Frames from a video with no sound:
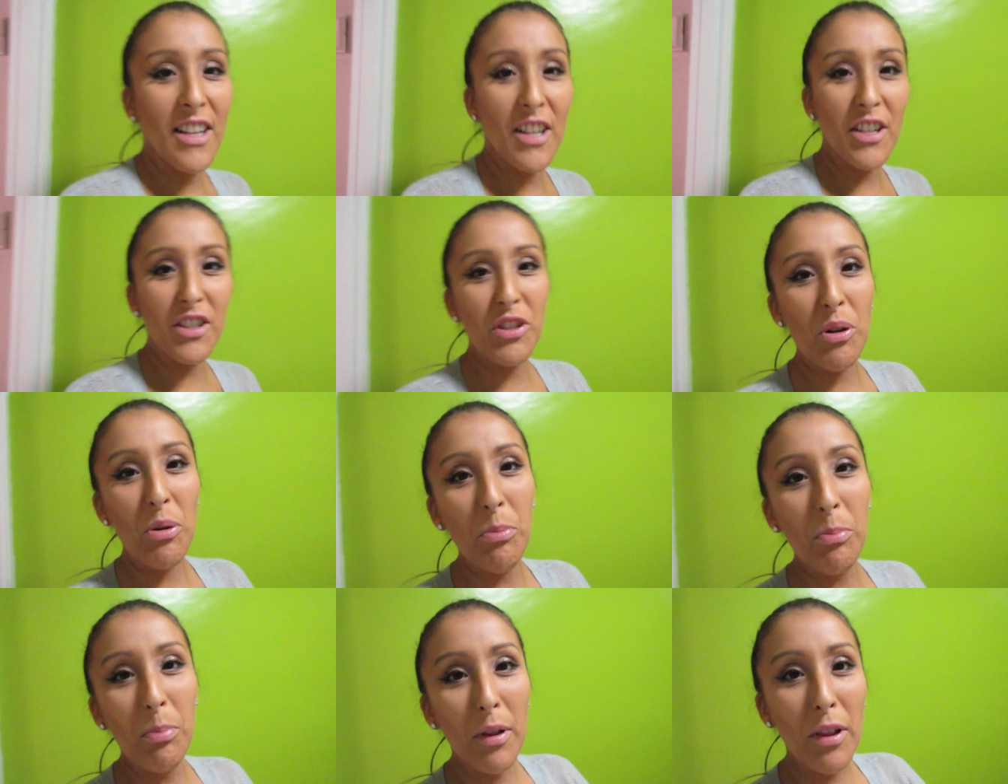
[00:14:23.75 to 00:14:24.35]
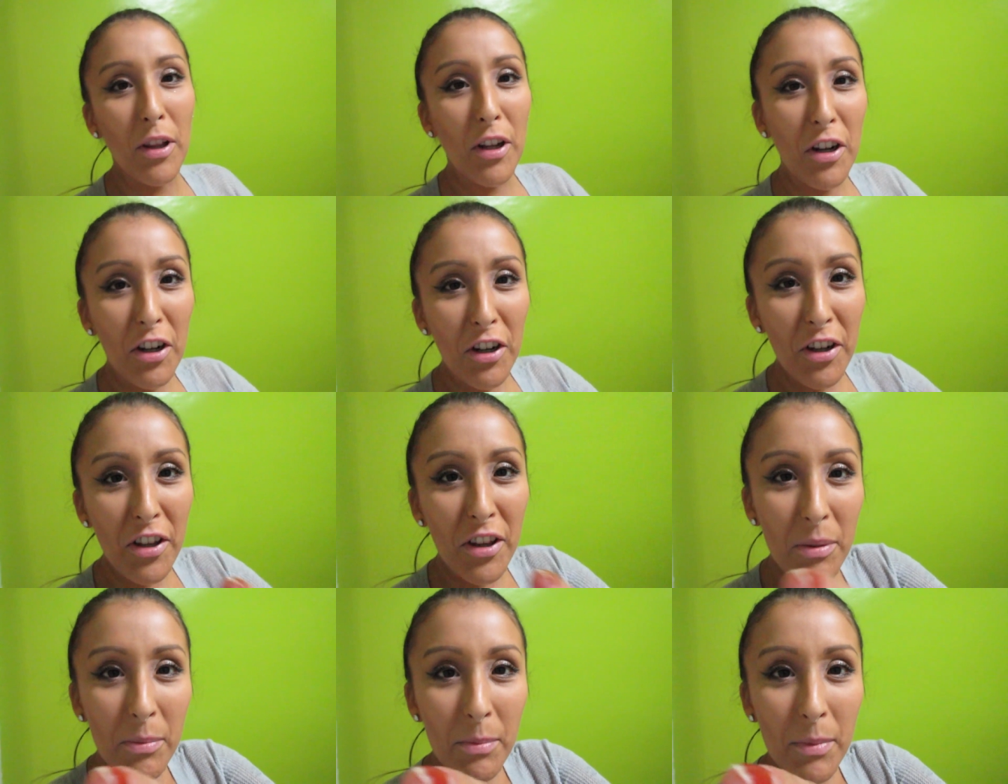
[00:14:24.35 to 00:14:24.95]
There's no
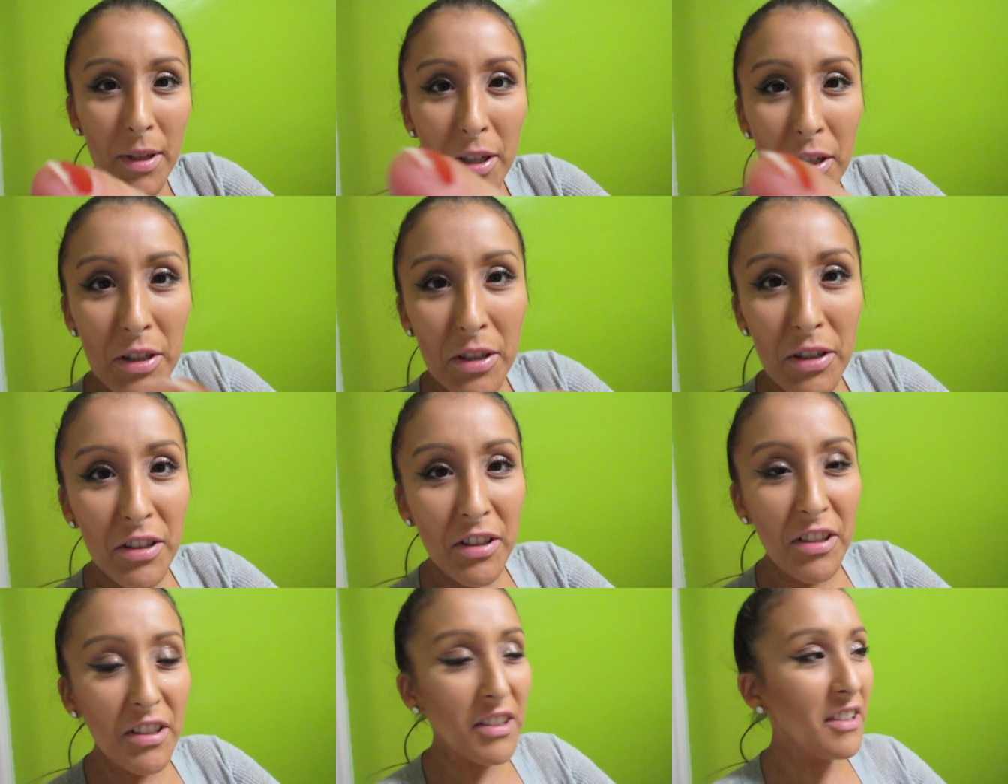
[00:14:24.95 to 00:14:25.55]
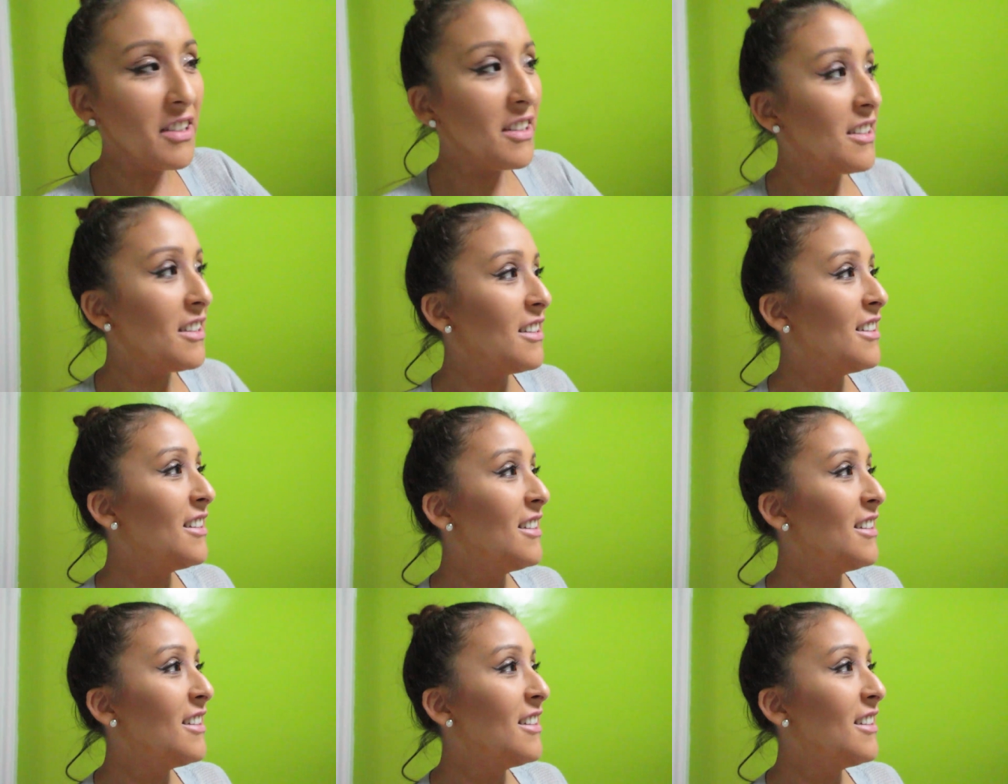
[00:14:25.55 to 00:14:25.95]
blur in the middle.